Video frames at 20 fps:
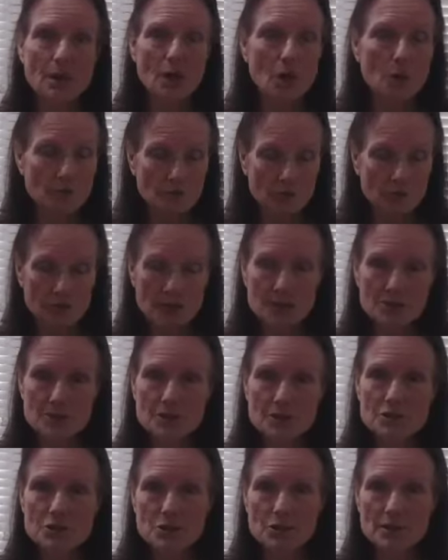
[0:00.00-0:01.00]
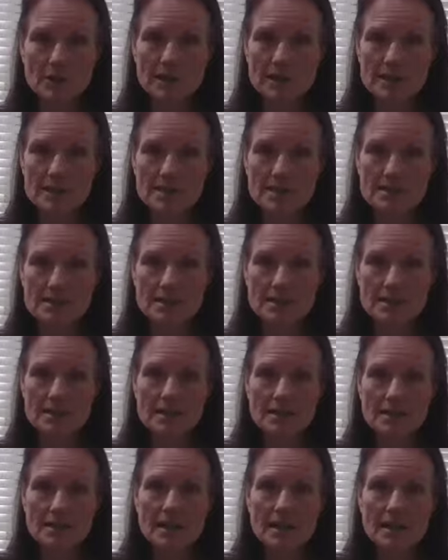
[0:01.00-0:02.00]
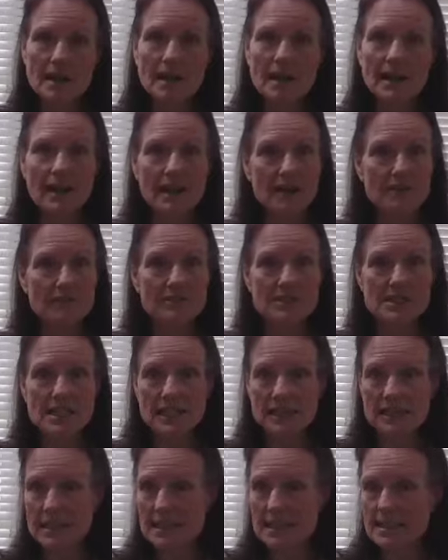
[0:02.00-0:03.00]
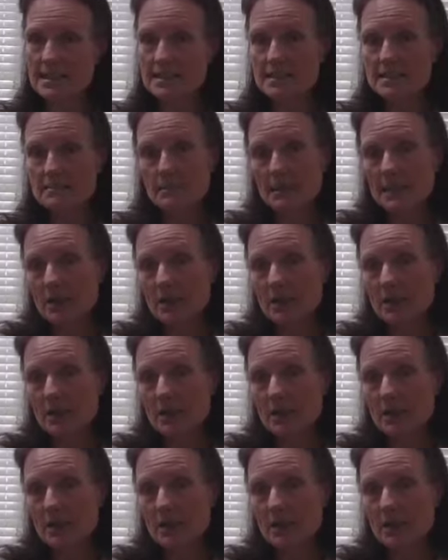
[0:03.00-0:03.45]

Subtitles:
Hopefully you can join us. I have techniques